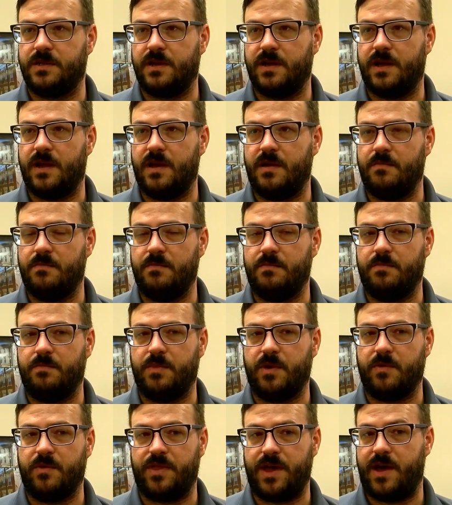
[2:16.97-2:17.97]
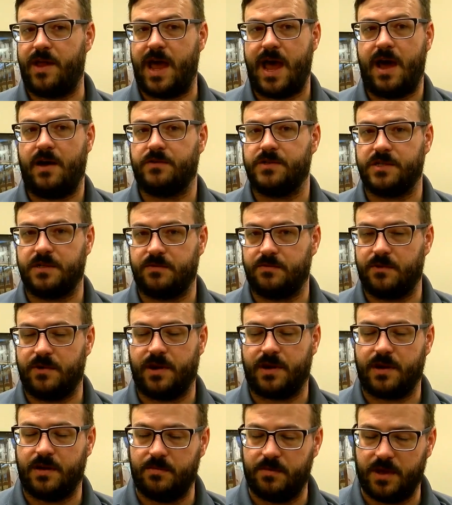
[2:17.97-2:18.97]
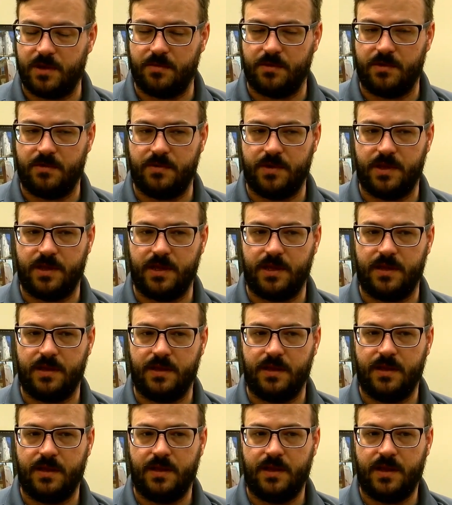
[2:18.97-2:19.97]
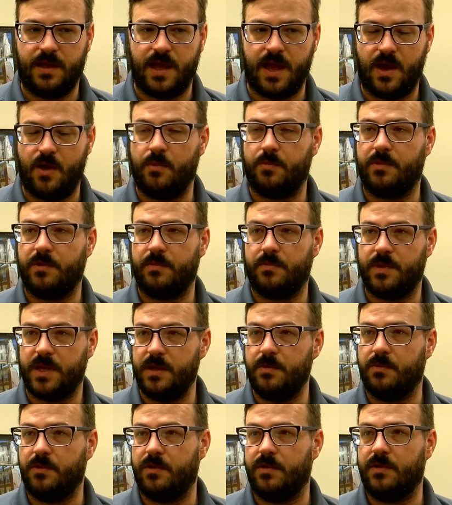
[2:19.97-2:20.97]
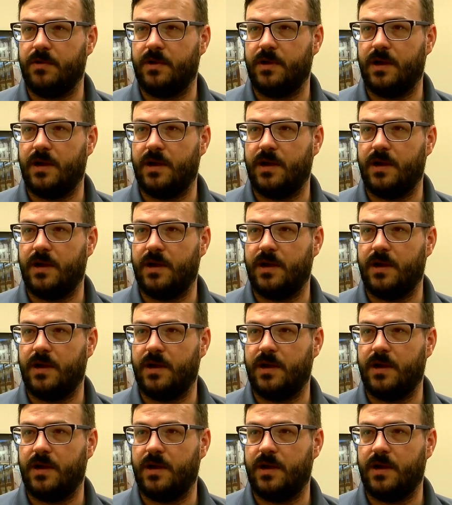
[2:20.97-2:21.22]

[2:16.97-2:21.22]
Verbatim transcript: um, but without housing, we're not going to be able to really people.